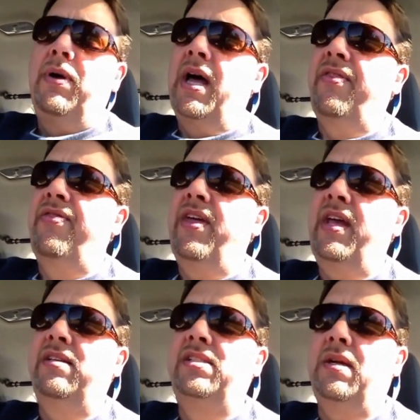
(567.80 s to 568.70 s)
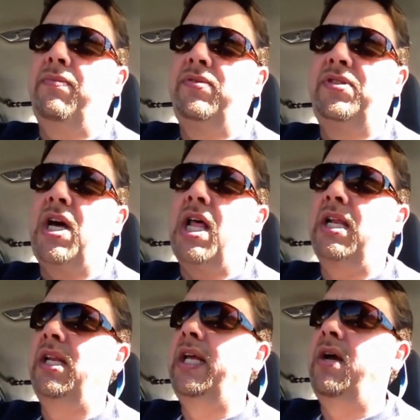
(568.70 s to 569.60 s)
I think
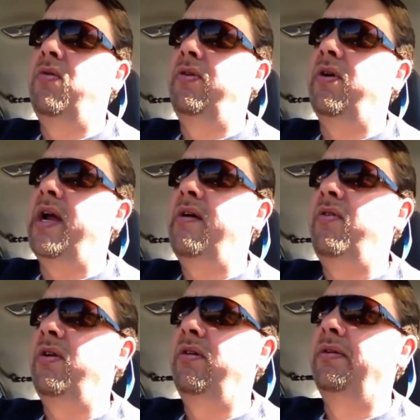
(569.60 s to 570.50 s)
solidly on the ground,